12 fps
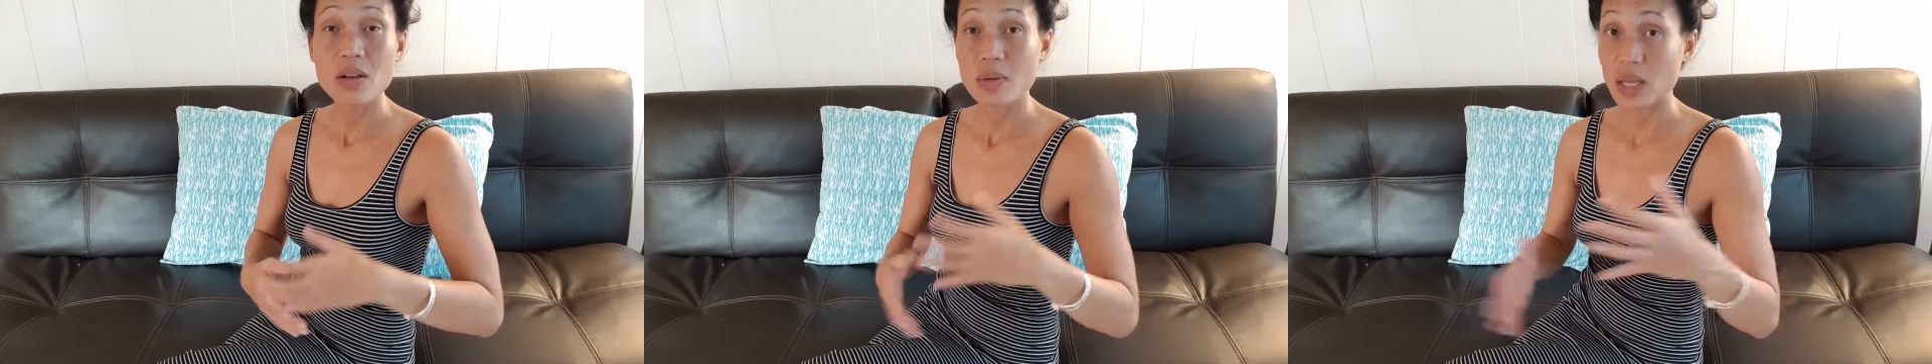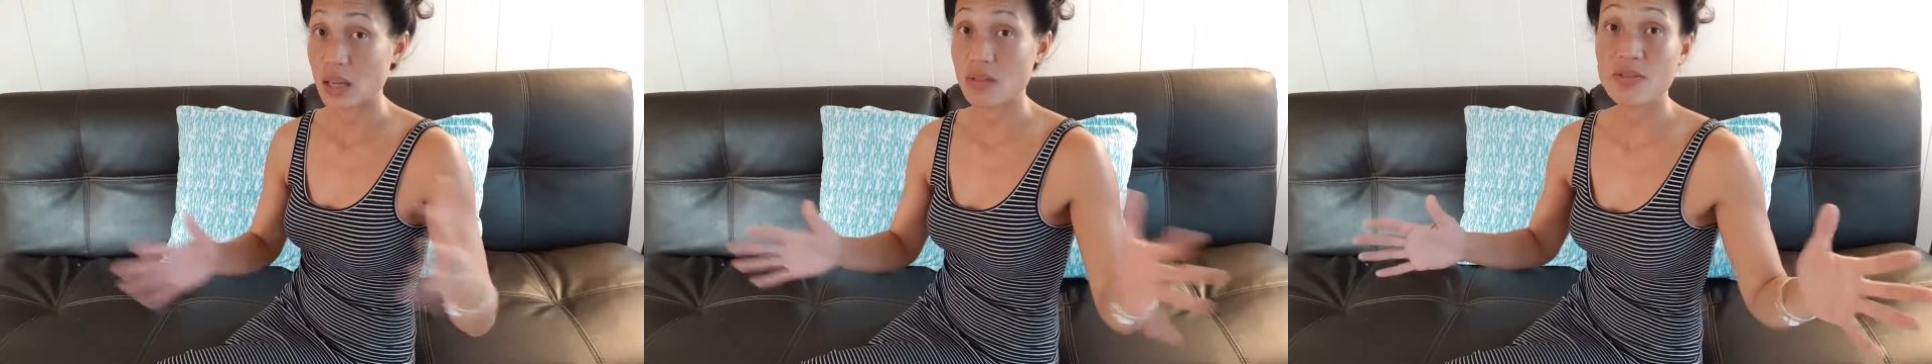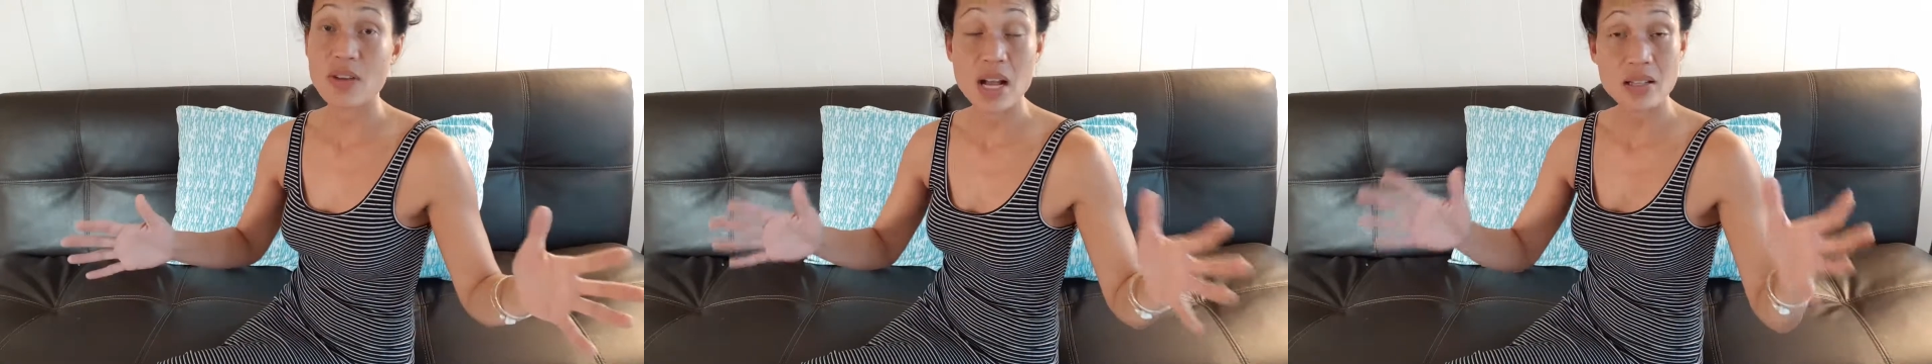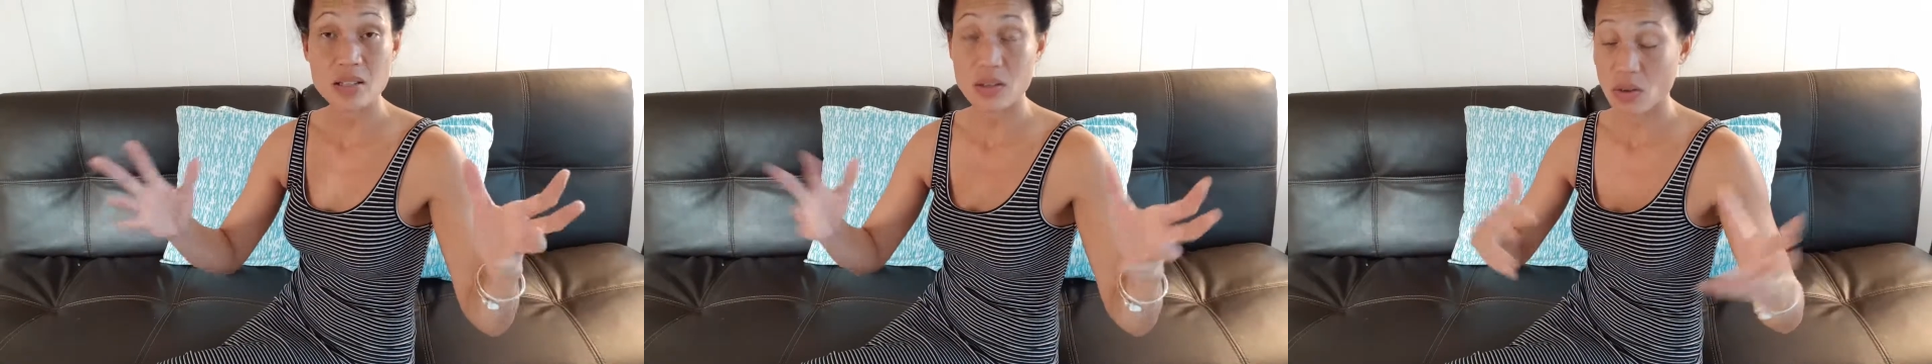In
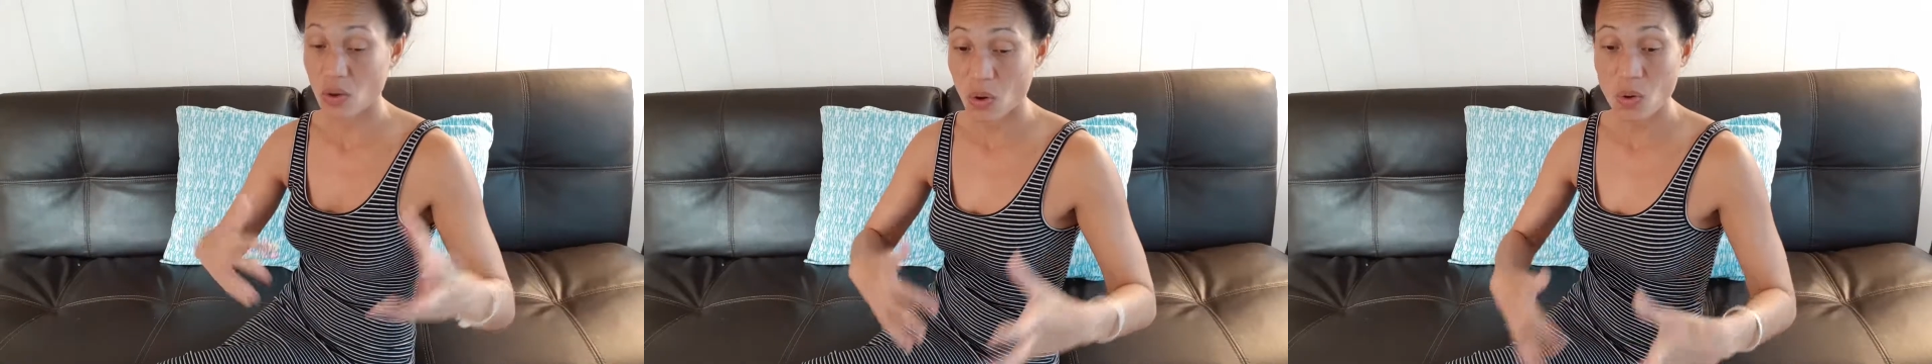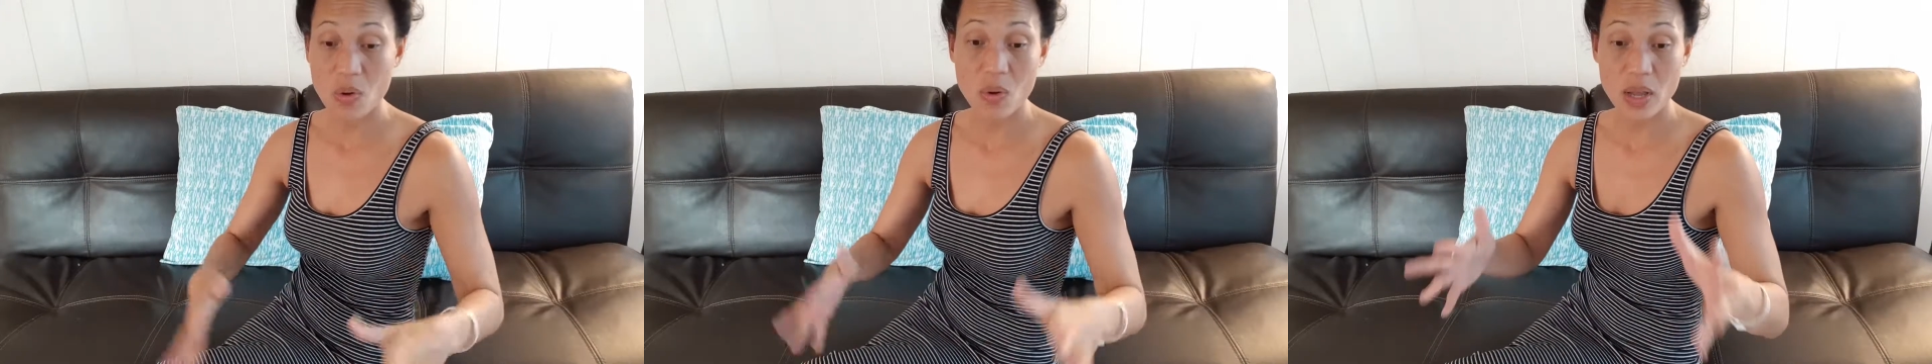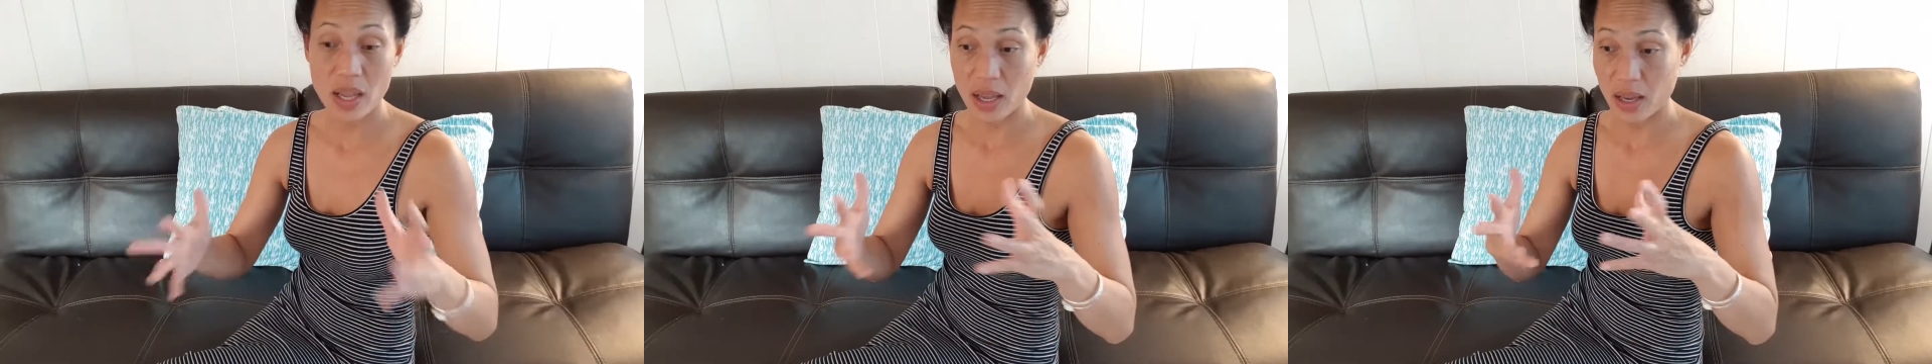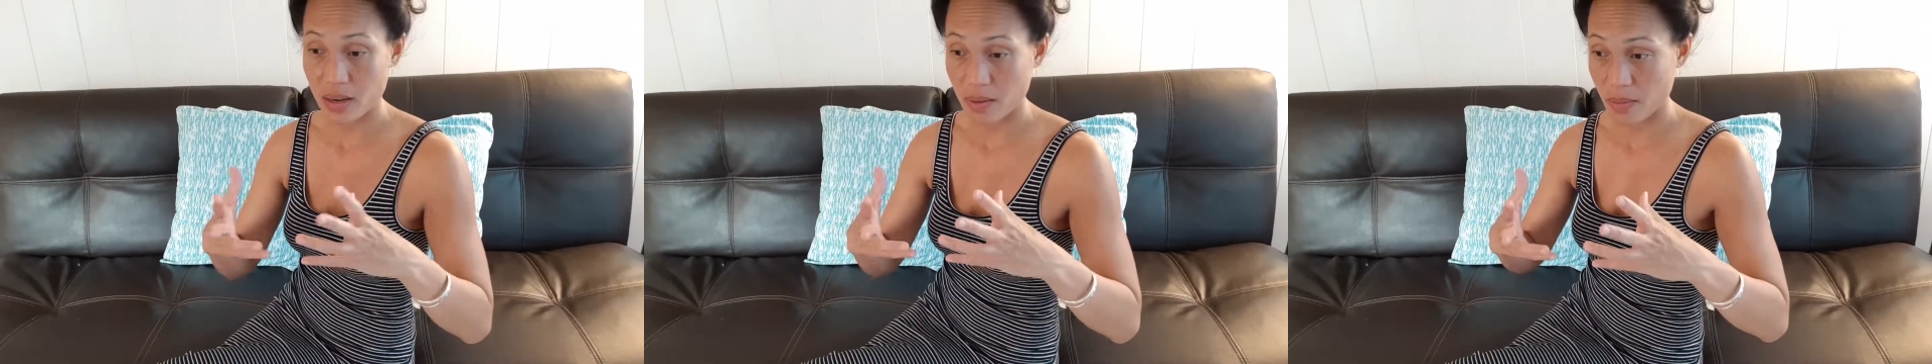fact, go
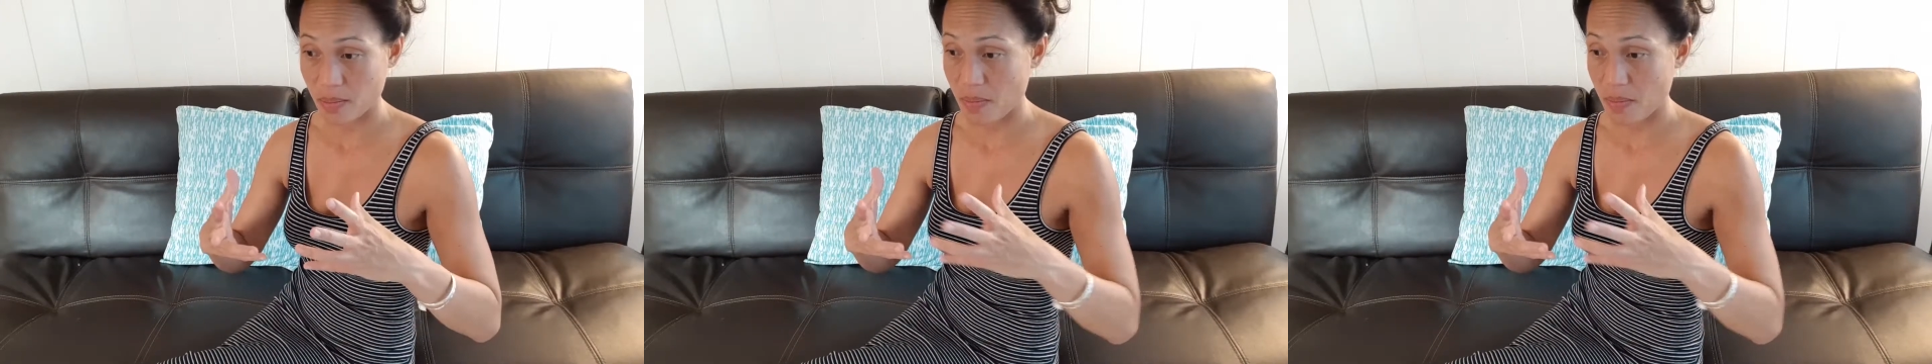and